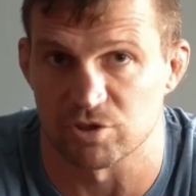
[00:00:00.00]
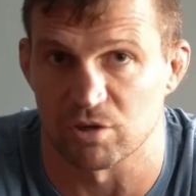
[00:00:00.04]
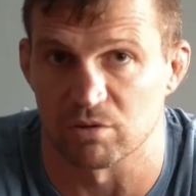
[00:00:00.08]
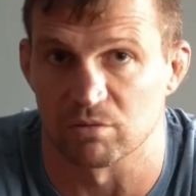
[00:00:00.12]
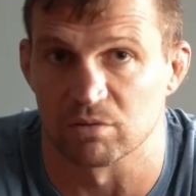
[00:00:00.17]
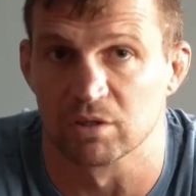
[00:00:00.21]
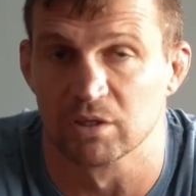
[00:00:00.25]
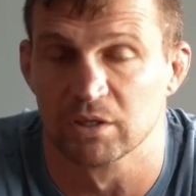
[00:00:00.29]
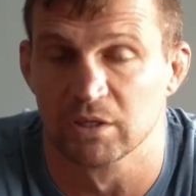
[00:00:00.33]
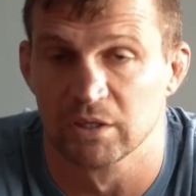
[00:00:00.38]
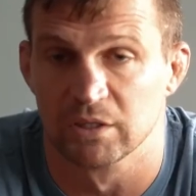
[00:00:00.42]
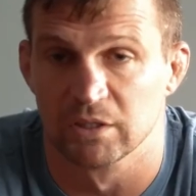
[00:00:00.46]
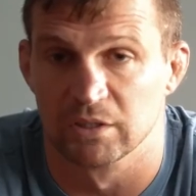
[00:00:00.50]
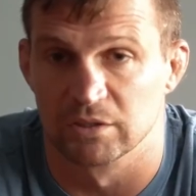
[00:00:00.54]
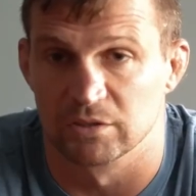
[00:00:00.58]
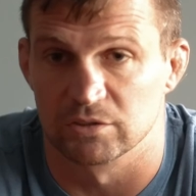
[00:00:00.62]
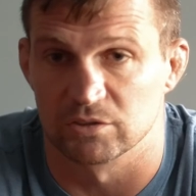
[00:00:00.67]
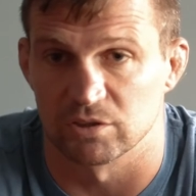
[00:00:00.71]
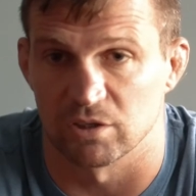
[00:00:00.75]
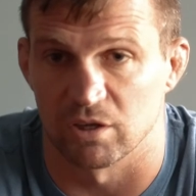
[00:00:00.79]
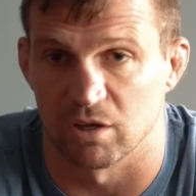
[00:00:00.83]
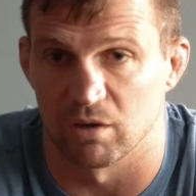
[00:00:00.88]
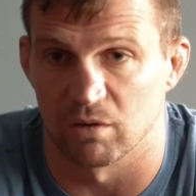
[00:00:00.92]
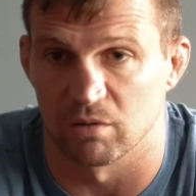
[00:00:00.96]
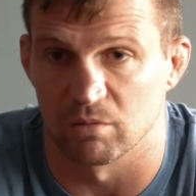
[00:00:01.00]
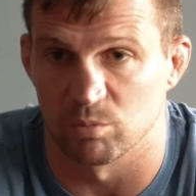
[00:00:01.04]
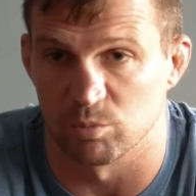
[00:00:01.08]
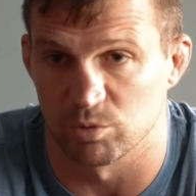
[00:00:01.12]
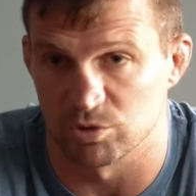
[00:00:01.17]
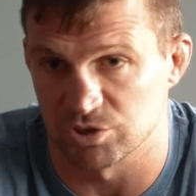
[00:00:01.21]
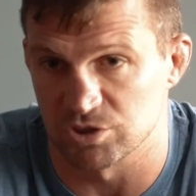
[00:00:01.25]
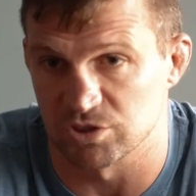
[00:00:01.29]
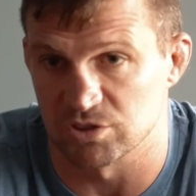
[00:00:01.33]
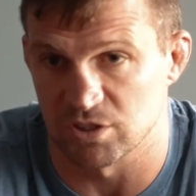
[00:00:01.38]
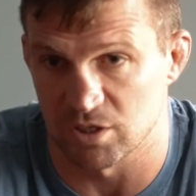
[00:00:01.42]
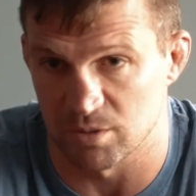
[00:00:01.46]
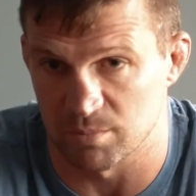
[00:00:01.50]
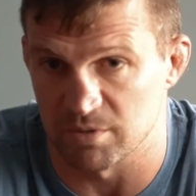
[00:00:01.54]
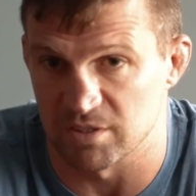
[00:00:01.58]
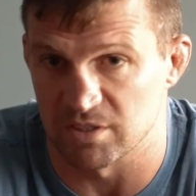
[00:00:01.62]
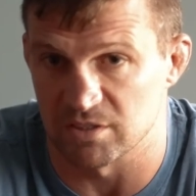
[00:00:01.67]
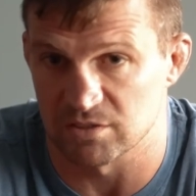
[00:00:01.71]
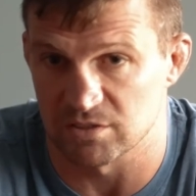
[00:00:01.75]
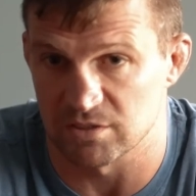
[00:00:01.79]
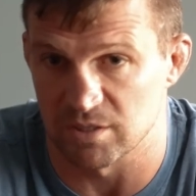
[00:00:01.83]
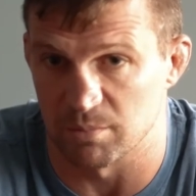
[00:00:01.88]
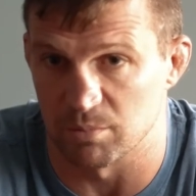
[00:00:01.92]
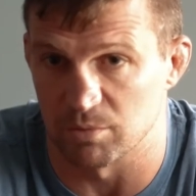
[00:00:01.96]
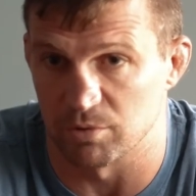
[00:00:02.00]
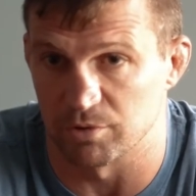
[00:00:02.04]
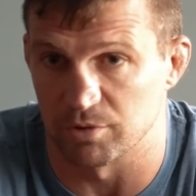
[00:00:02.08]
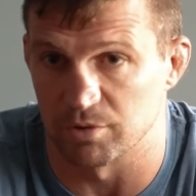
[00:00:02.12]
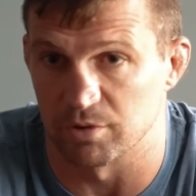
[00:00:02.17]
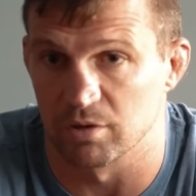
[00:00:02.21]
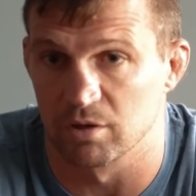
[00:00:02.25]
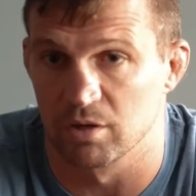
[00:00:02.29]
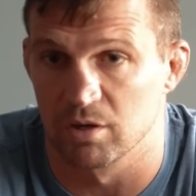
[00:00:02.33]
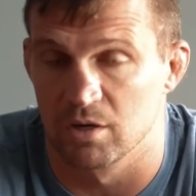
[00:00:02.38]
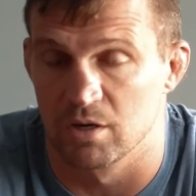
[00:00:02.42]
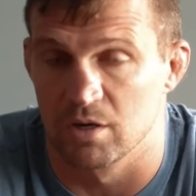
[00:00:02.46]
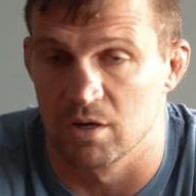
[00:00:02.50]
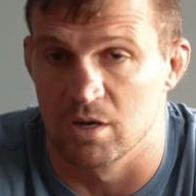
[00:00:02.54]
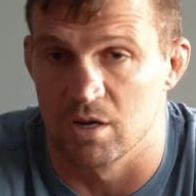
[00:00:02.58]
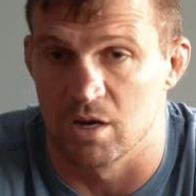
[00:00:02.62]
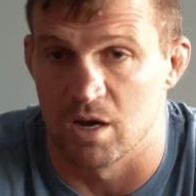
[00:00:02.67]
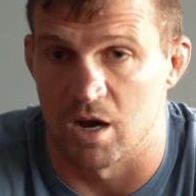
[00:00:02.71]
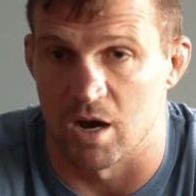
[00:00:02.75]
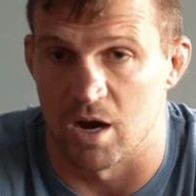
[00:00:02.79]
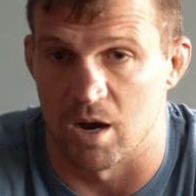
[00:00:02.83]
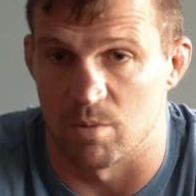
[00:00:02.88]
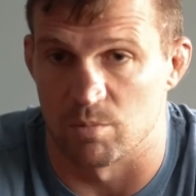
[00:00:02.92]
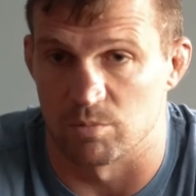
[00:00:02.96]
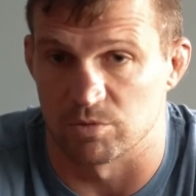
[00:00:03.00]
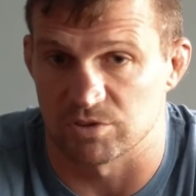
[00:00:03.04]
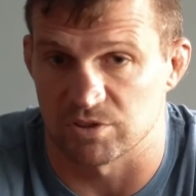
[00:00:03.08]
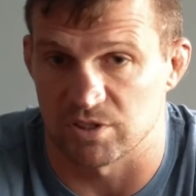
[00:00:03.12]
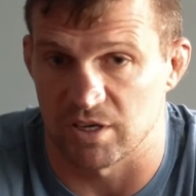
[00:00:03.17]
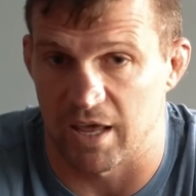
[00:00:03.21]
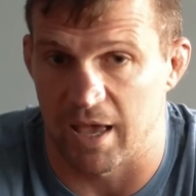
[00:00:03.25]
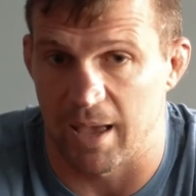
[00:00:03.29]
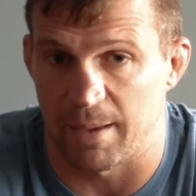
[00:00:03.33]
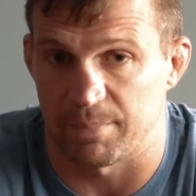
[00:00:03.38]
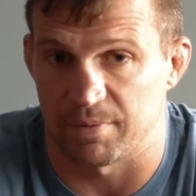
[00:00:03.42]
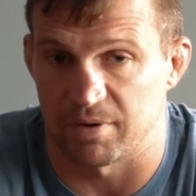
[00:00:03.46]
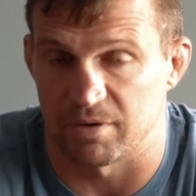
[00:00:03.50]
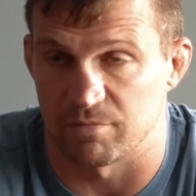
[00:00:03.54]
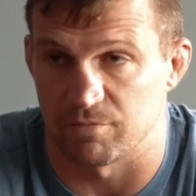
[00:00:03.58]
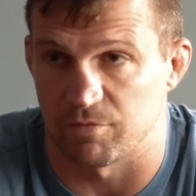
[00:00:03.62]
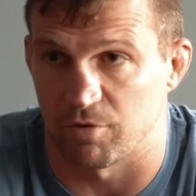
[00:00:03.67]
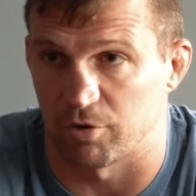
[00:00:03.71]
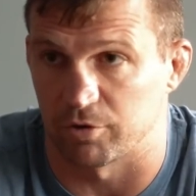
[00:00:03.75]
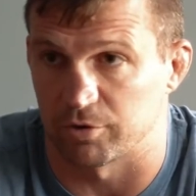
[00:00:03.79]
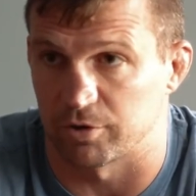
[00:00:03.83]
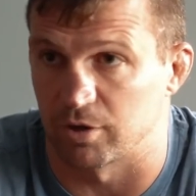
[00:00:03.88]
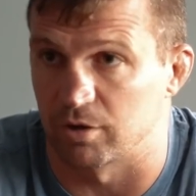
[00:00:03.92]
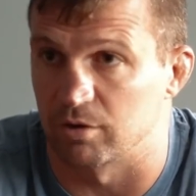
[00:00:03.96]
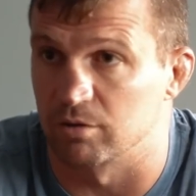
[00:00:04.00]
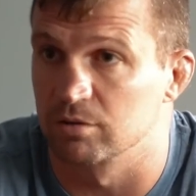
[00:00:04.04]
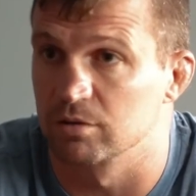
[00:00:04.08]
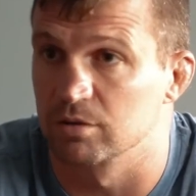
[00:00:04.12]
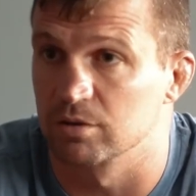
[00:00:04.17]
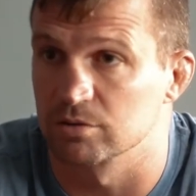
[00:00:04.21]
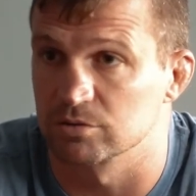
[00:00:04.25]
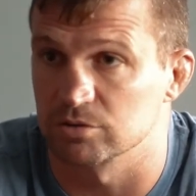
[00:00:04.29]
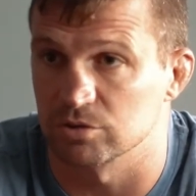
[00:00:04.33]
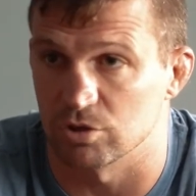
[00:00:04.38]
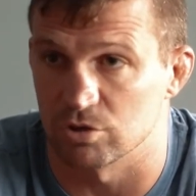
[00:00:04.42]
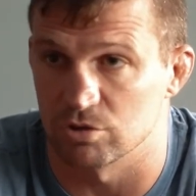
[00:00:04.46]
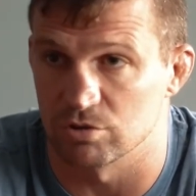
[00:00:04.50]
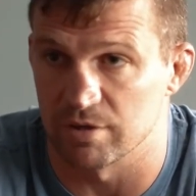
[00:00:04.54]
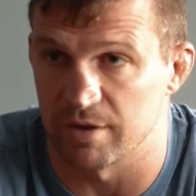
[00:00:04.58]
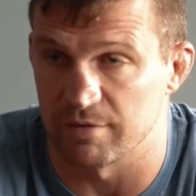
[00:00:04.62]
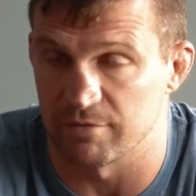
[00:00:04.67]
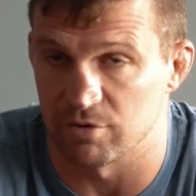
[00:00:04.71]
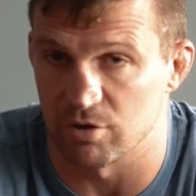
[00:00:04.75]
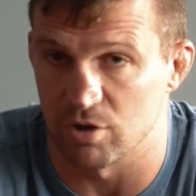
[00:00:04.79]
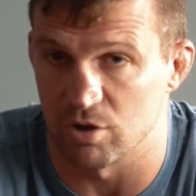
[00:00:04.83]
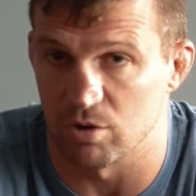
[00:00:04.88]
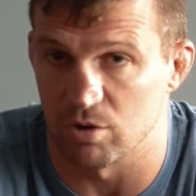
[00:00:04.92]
zone. So, which is going to be a similar, what's going to happen in Fargo. So you never